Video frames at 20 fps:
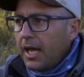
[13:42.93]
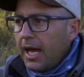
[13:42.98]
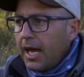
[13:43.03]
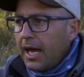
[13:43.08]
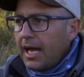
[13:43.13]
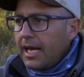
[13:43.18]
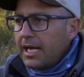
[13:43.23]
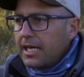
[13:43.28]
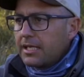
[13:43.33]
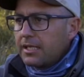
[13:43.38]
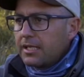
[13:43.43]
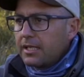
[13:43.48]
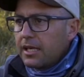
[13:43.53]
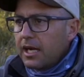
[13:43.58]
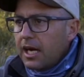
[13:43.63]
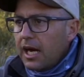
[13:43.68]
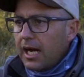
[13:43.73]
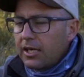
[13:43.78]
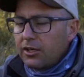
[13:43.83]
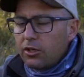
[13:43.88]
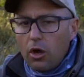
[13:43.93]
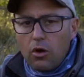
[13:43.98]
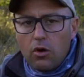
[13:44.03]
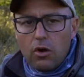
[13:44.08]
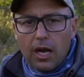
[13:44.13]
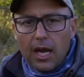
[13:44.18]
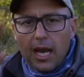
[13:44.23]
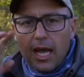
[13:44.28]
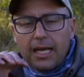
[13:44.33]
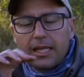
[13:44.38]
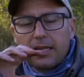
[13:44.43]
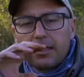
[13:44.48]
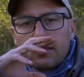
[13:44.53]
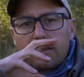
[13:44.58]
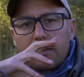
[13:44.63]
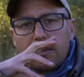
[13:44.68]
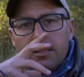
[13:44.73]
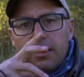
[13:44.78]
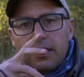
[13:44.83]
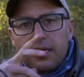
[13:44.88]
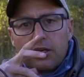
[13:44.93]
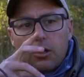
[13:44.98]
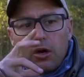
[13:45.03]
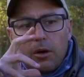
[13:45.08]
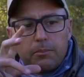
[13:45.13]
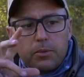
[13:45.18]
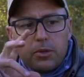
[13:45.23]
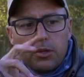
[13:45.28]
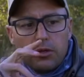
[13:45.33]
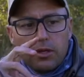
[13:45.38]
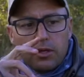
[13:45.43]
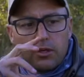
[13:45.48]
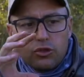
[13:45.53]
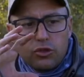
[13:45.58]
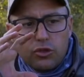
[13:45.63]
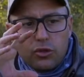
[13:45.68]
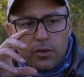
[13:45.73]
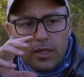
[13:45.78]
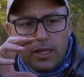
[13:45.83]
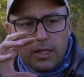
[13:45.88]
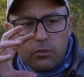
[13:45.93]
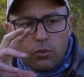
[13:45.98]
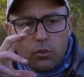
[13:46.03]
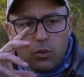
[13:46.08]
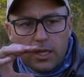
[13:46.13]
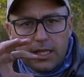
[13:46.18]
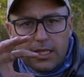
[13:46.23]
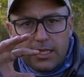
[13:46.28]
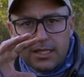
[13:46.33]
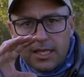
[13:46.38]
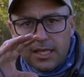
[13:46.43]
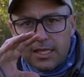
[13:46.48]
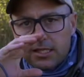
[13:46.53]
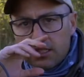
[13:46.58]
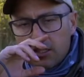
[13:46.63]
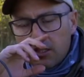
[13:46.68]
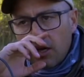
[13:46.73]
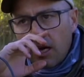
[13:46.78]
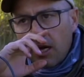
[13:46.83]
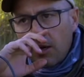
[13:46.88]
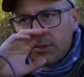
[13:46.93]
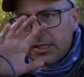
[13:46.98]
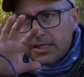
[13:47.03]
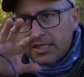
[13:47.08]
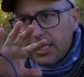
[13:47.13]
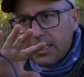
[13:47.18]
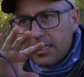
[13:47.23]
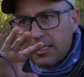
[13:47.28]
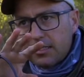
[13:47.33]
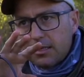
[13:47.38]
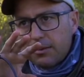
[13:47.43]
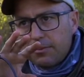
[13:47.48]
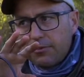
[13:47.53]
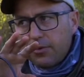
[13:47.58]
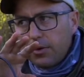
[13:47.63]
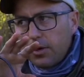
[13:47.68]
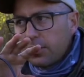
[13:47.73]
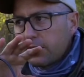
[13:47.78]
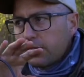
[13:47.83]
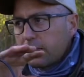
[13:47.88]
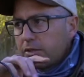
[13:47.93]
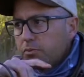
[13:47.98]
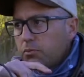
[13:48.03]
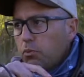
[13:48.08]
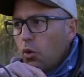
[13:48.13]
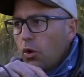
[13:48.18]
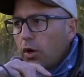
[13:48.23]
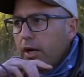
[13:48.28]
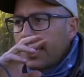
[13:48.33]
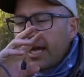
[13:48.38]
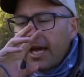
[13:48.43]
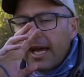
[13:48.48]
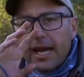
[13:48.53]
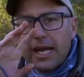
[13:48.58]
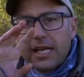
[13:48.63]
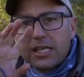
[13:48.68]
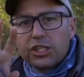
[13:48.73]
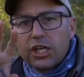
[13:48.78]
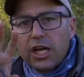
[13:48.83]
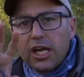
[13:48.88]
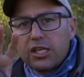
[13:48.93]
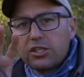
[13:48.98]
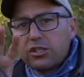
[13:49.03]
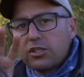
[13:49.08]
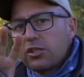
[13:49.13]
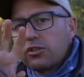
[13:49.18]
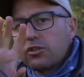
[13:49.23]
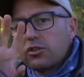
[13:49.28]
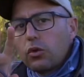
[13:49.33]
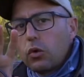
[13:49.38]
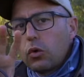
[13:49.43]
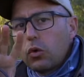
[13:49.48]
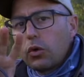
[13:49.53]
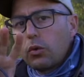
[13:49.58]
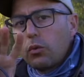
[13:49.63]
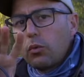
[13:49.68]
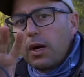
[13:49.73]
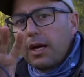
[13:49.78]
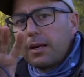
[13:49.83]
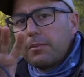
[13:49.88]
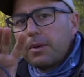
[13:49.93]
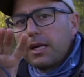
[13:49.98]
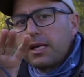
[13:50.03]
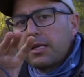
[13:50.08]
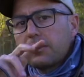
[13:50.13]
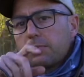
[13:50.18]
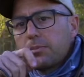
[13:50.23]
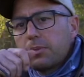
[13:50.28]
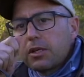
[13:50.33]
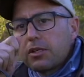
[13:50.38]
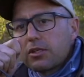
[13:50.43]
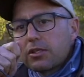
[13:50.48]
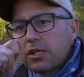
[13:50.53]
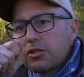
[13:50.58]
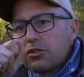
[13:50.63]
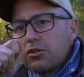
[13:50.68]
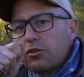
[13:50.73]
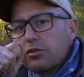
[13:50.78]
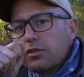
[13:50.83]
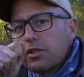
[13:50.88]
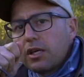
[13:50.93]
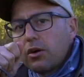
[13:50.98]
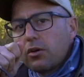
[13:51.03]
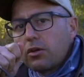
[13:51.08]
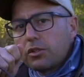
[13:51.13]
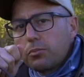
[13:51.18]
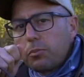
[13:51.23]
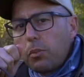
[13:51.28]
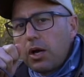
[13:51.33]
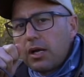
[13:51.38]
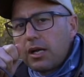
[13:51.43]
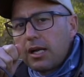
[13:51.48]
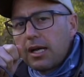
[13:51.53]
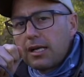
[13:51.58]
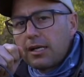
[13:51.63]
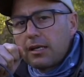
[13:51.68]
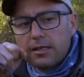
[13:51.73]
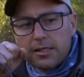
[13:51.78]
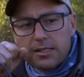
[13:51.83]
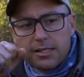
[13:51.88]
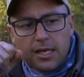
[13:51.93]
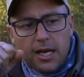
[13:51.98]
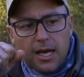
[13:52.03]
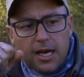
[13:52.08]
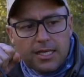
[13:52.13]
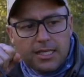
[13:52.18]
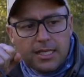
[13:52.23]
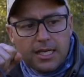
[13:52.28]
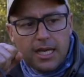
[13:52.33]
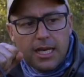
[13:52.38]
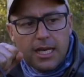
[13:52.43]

And I don't like the computer doing what it does. So I was taking some photos this morning and I changed it to auto white balance because I was using a spotlight last night.